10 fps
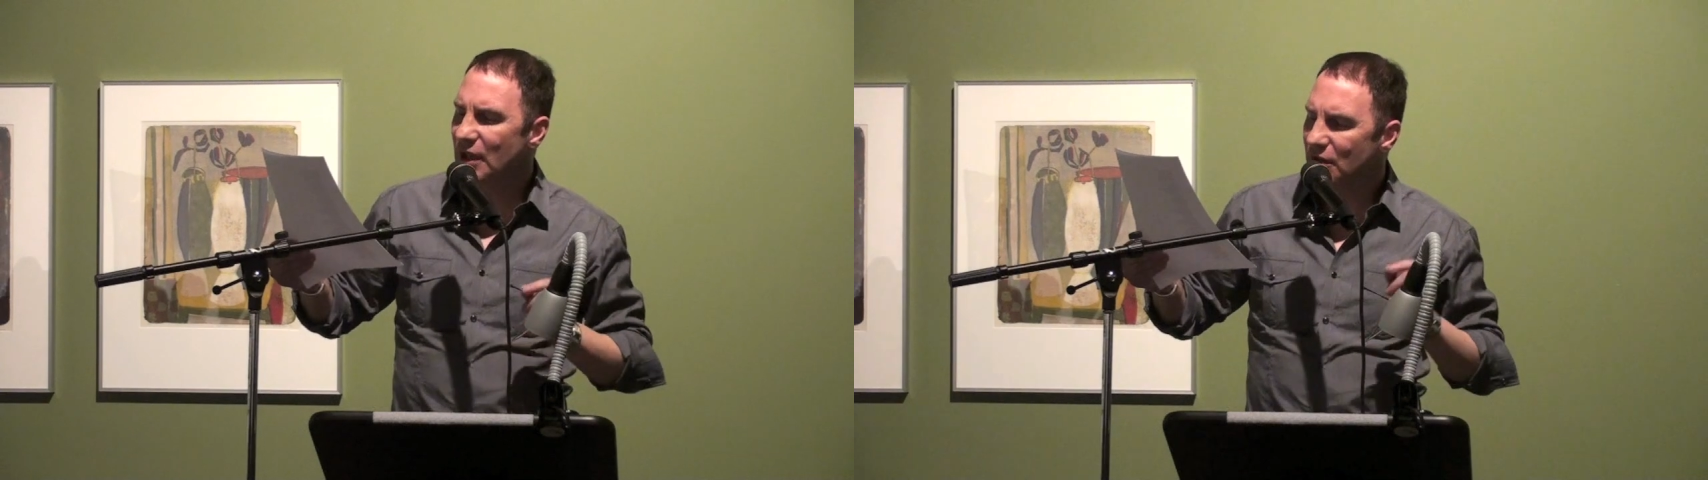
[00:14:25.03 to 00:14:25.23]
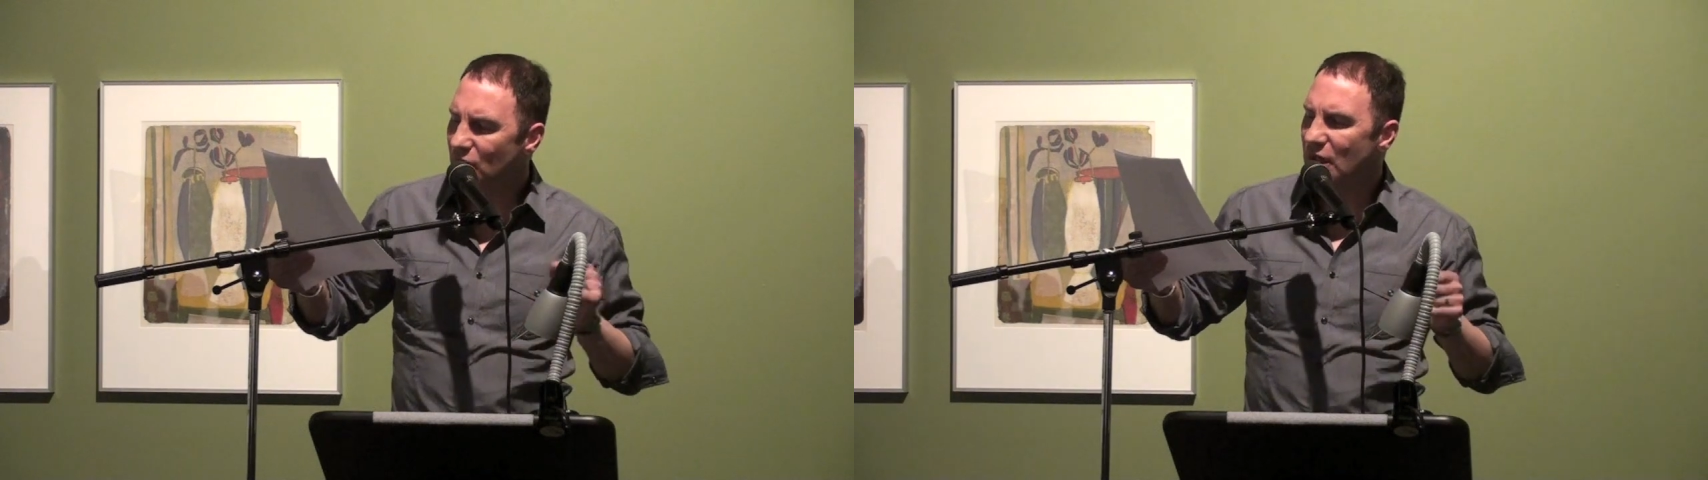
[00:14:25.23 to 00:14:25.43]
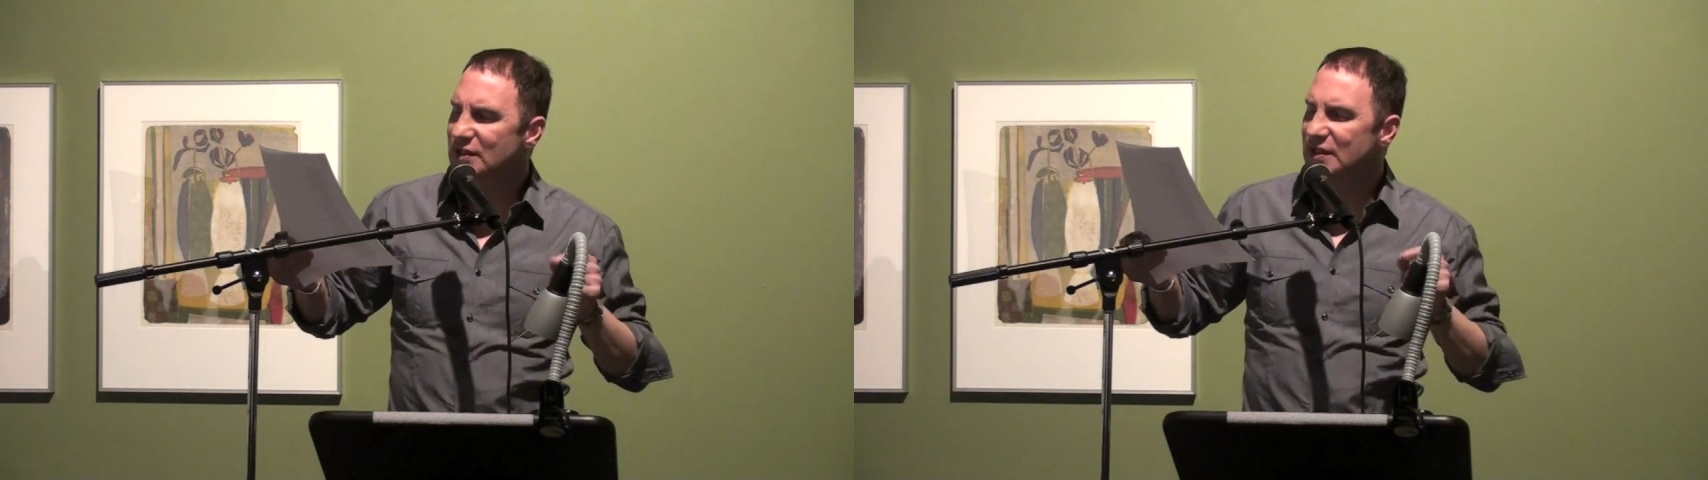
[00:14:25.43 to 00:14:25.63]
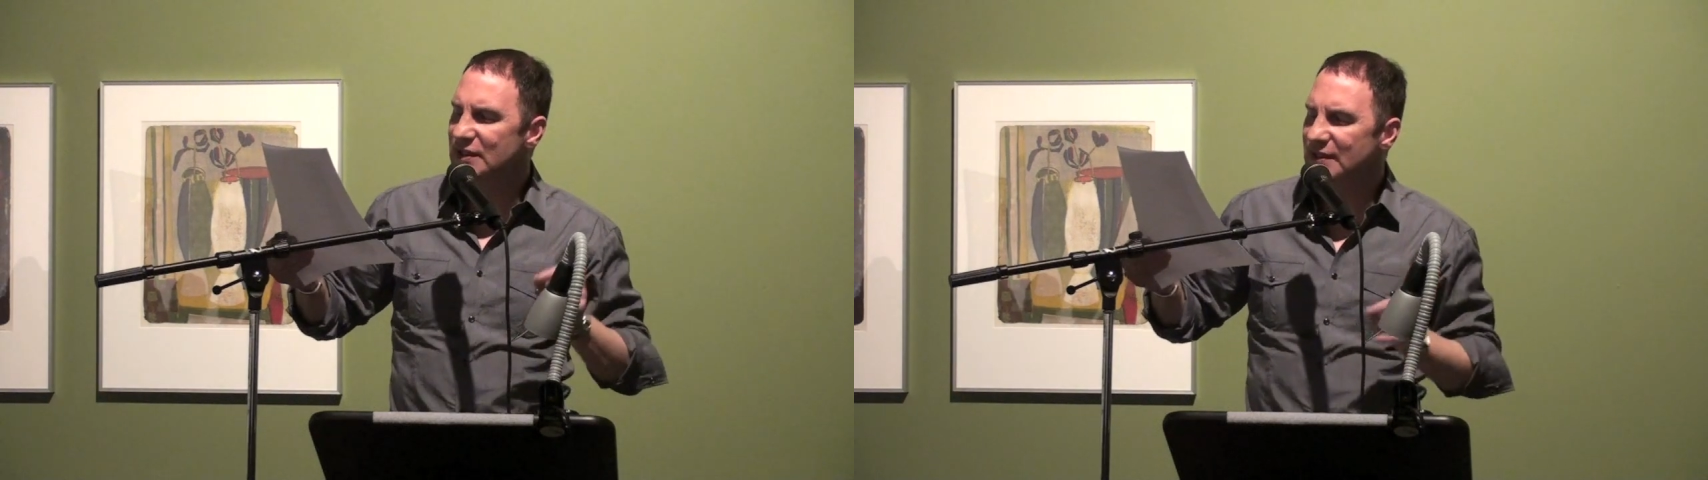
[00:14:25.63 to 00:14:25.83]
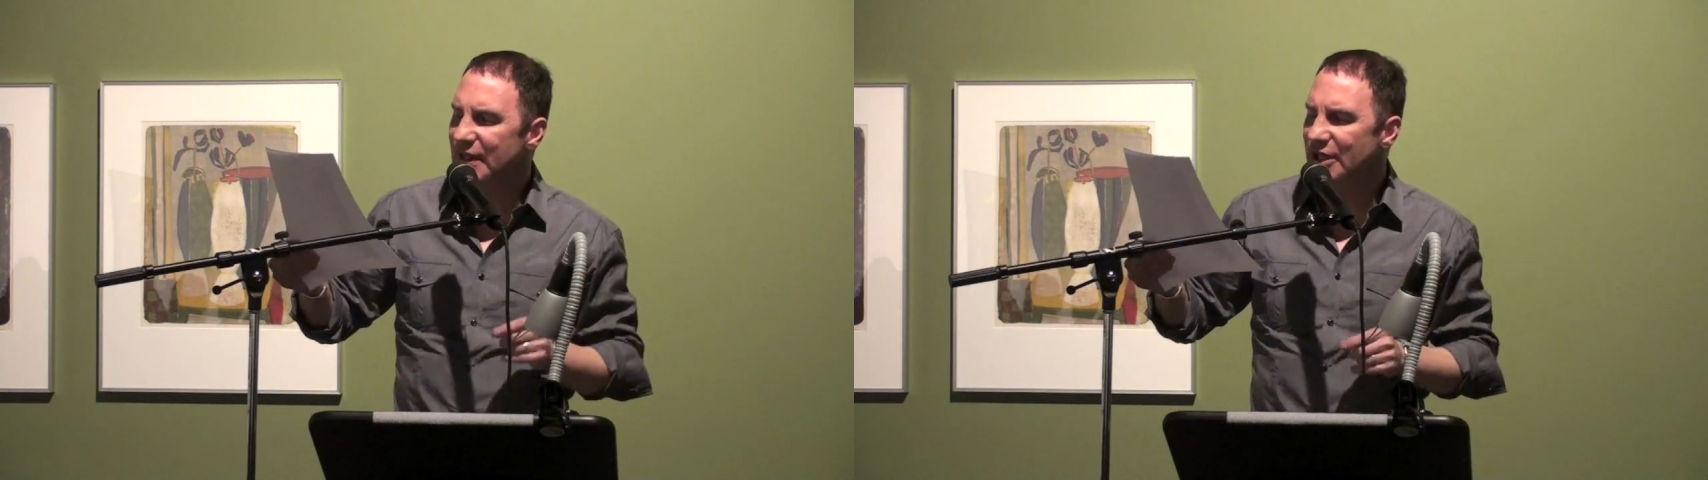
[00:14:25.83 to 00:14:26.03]
across
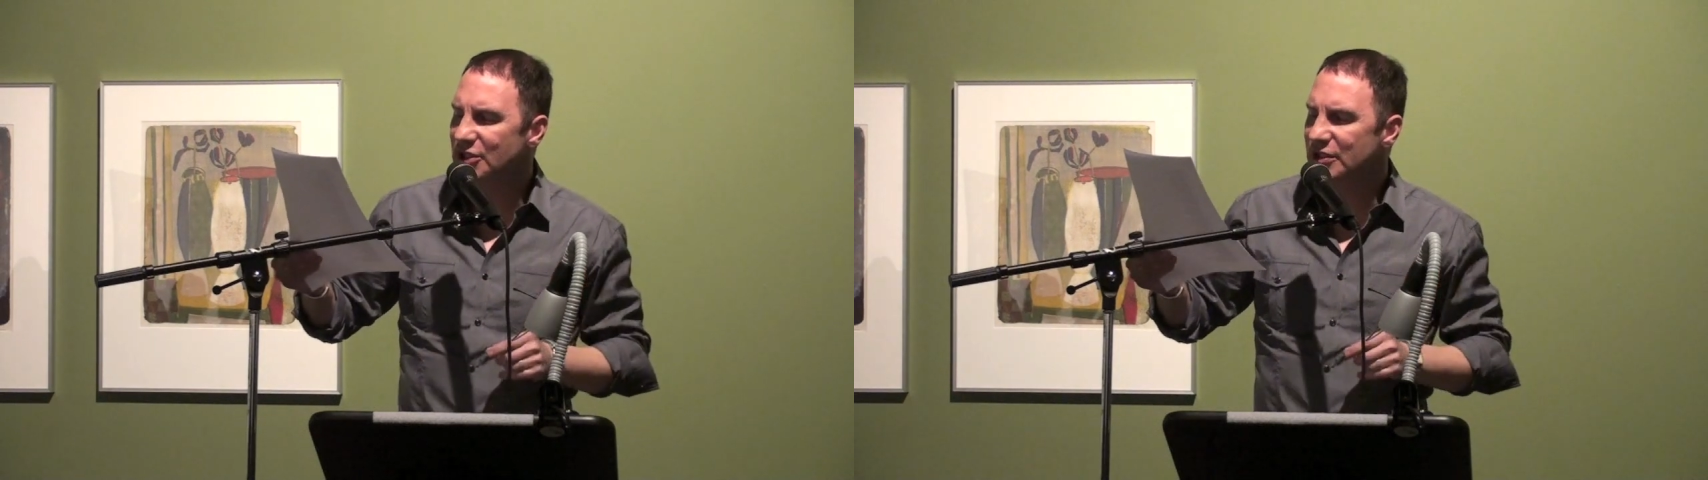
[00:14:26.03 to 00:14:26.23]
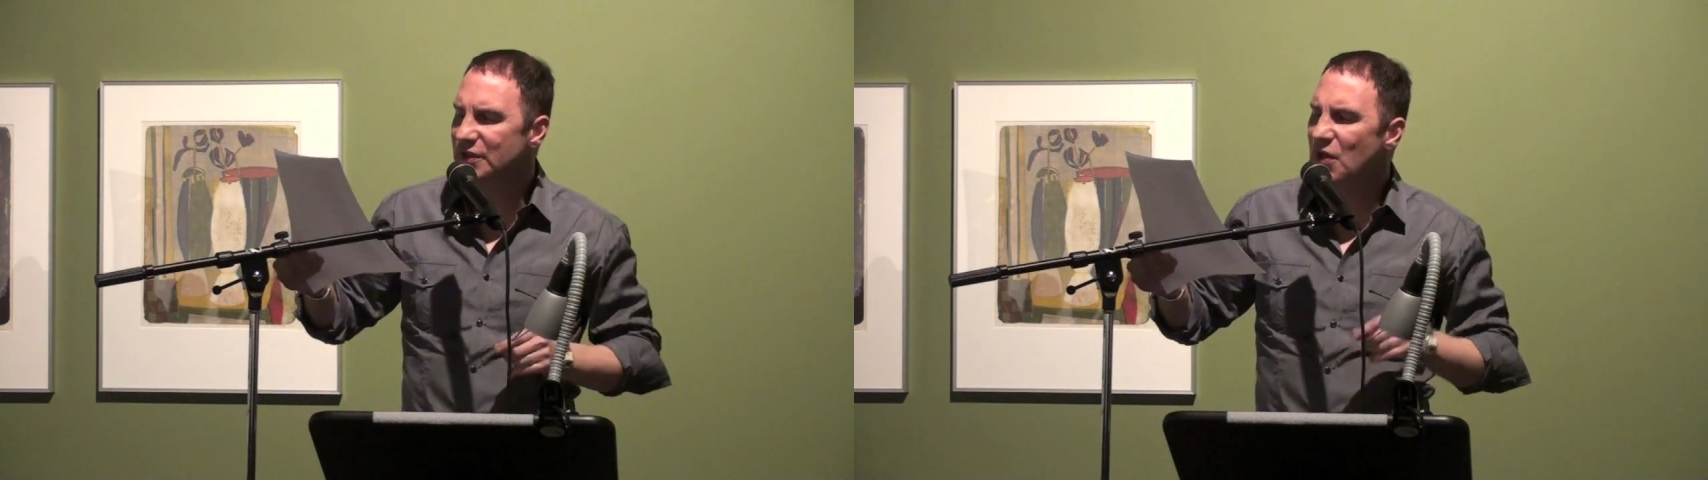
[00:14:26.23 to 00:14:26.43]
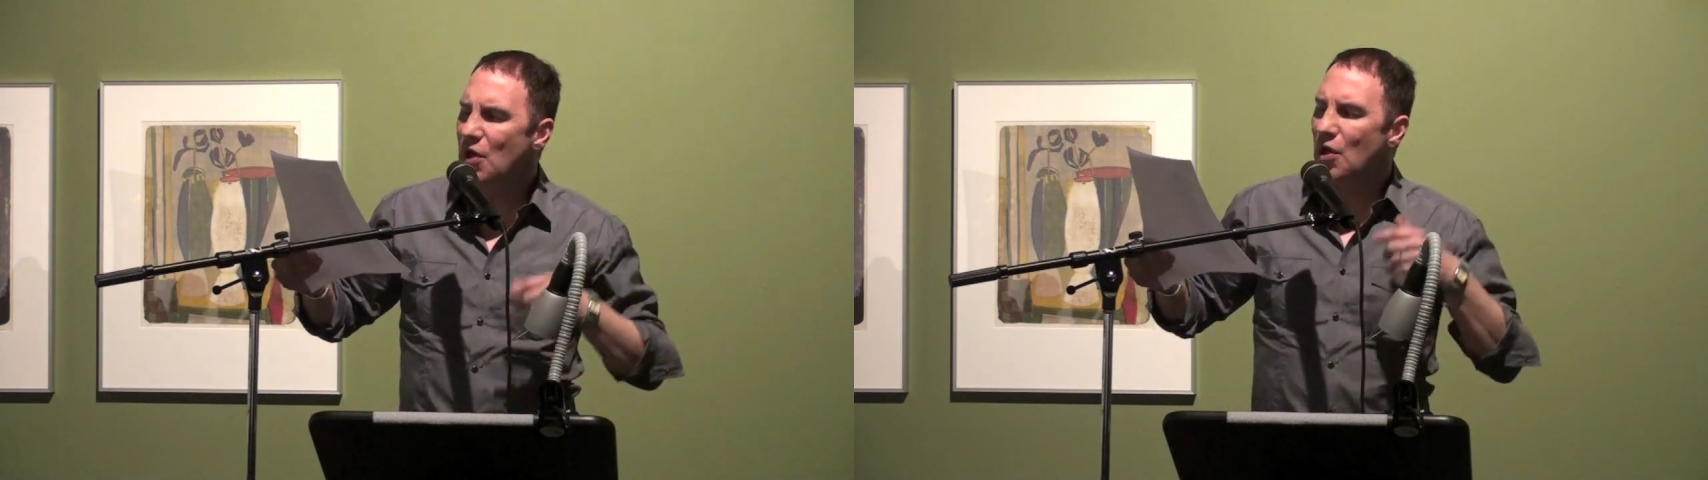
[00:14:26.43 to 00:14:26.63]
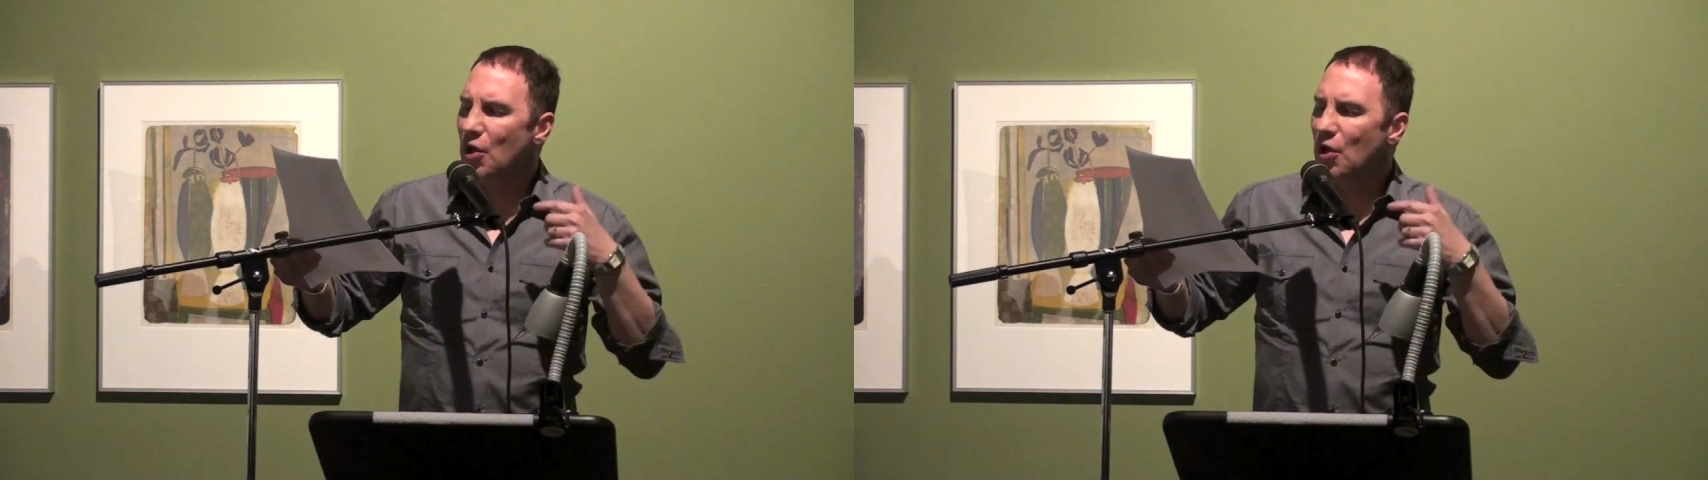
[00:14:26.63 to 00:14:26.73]
his lashes,